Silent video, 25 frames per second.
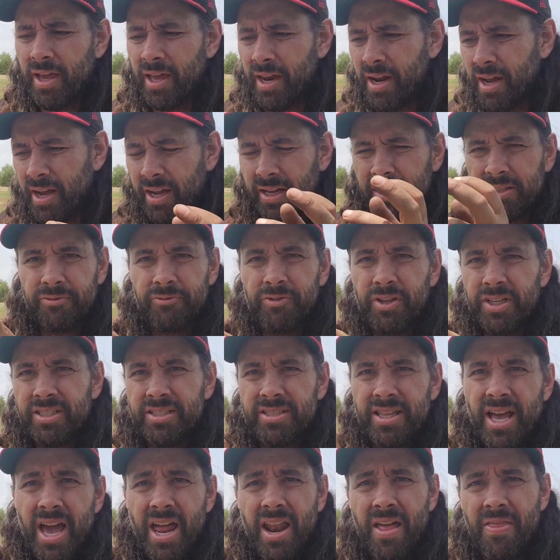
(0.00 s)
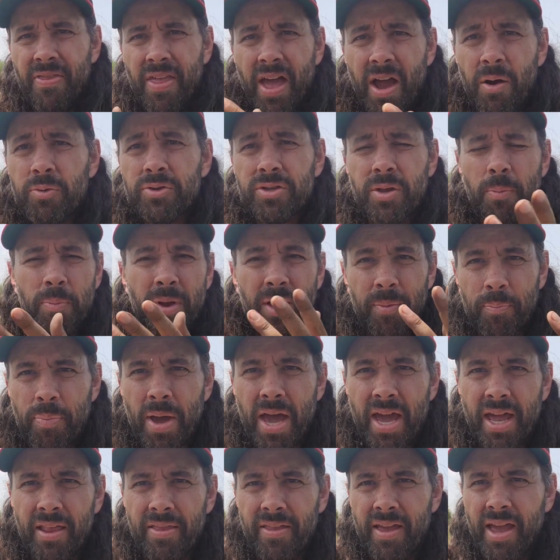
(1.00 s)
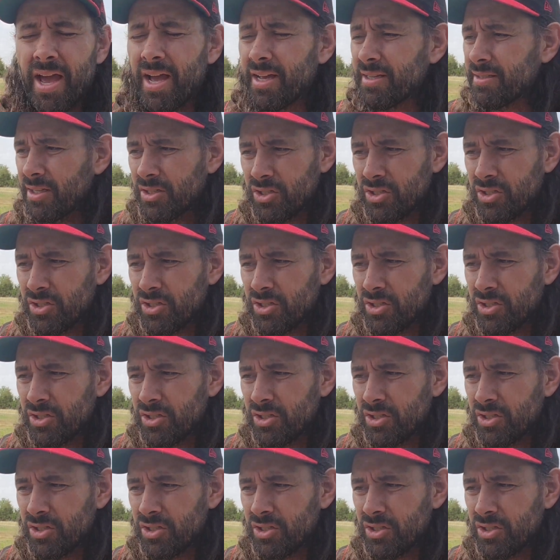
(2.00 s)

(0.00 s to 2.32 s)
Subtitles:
and I had to fix that, and that was a big pain in the ass.